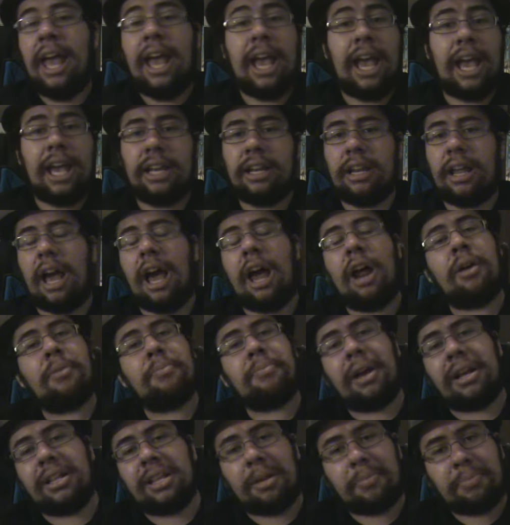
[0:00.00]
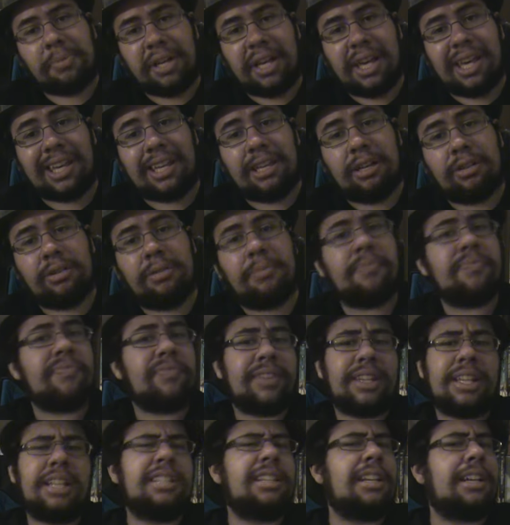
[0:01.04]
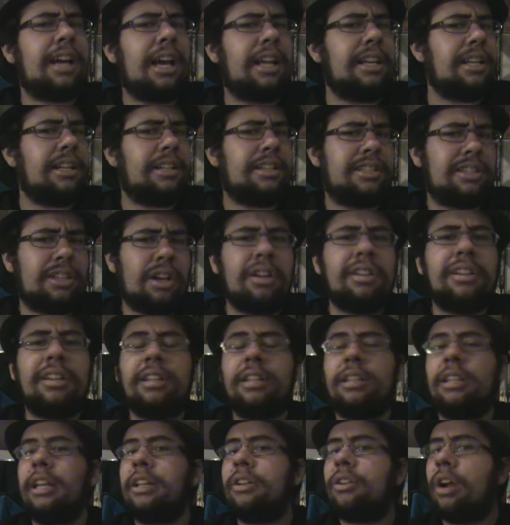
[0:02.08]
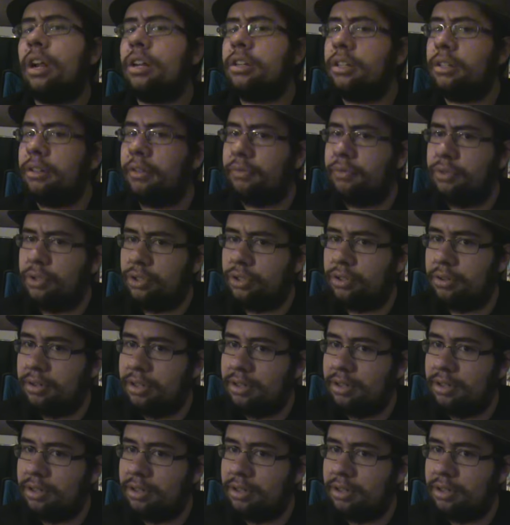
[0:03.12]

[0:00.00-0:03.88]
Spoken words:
And I don't mind that Brienne killed him, because I kind of saw it later on in the future,